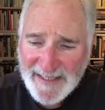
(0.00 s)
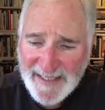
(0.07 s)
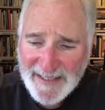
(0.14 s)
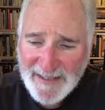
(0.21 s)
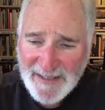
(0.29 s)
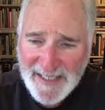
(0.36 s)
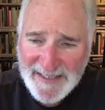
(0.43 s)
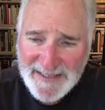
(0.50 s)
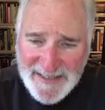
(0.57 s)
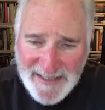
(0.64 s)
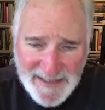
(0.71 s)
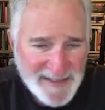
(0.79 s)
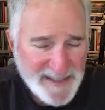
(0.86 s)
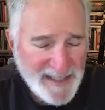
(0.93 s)
And I
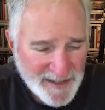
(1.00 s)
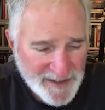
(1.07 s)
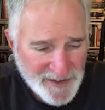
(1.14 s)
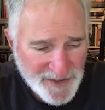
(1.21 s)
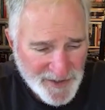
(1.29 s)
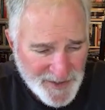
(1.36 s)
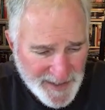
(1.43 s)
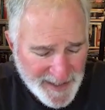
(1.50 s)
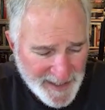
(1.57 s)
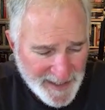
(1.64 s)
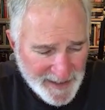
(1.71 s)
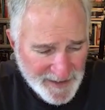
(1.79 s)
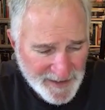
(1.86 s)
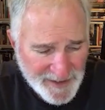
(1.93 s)
did not
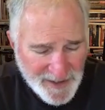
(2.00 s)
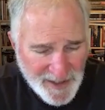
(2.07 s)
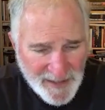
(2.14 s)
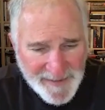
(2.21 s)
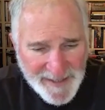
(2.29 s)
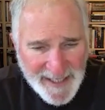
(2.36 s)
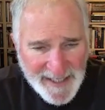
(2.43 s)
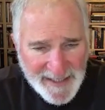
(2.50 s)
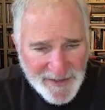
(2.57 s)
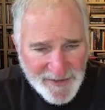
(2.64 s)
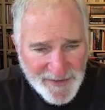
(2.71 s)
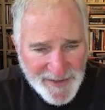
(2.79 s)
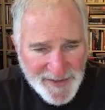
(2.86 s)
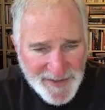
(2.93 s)
understand until I began
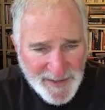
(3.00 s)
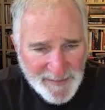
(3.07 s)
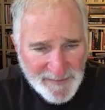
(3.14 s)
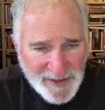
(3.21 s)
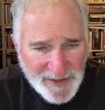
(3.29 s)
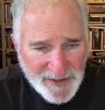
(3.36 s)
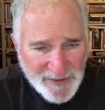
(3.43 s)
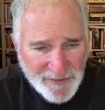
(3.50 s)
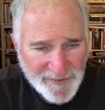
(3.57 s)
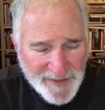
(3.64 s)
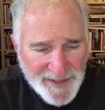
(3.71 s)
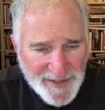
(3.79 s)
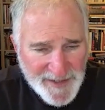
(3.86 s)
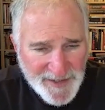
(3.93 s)
doing some
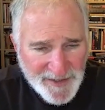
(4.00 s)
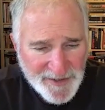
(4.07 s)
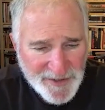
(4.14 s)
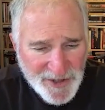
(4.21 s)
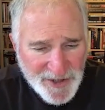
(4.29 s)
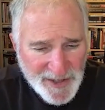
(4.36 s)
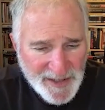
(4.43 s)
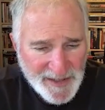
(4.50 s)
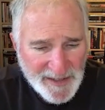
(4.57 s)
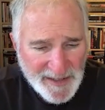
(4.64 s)
research